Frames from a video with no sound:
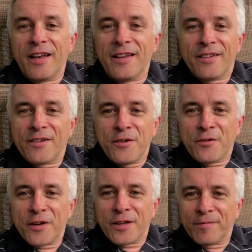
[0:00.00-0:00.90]
this new
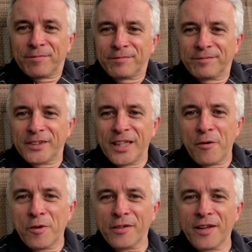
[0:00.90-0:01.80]
trick. See how
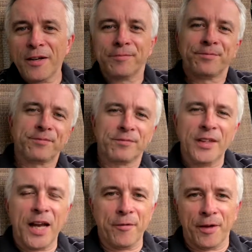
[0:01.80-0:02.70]
it works out.
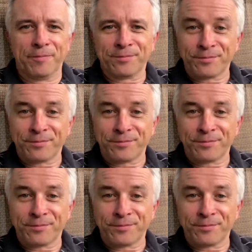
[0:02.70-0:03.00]
Anyway,